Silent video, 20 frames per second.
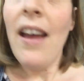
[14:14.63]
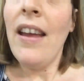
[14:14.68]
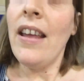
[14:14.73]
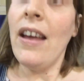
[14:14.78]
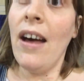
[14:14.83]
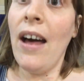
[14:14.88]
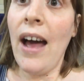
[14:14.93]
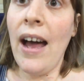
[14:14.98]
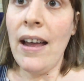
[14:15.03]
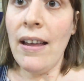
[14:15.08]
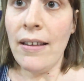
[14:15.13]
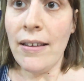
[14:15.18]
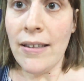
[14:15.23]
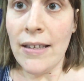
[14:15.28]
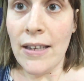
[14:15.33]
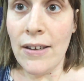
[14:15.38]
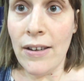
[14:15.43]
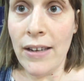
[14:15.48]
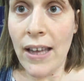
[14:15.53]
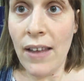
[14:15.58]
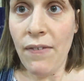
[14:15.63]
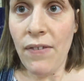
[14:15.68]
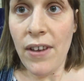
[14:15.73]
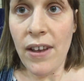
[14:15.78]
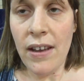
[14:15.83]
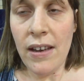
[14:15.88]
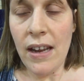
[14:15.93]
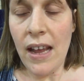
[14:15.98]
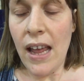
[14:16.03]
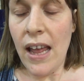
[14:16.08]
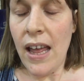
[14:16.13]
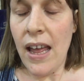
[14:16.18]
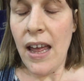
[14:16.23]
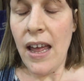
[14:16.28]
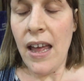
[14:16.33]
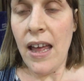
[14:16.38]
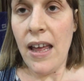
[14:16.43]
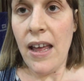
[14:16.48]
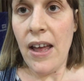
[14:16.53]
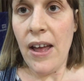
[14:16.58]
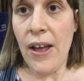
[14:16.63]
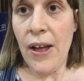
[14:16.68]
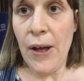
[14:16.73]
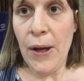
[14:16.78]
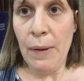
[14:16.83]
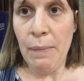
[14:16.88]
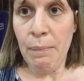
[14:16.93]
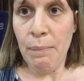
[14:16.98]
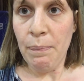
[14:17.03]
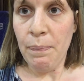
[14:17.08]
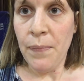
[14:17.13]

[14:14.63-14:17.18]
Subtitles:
You're given a